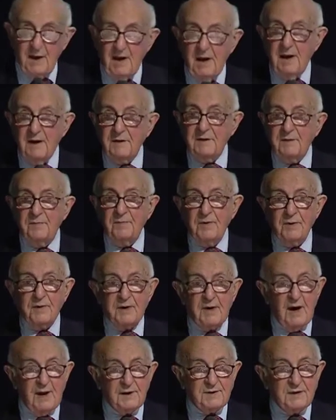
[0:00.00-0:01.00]
and for
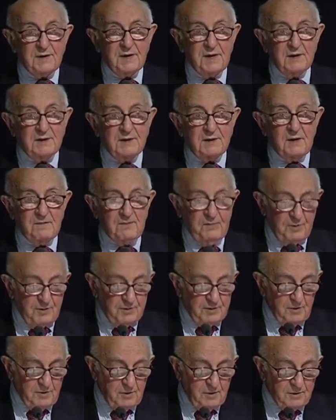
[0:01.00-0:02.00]

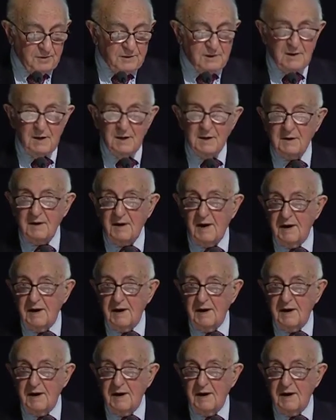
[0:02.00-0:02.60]
courts in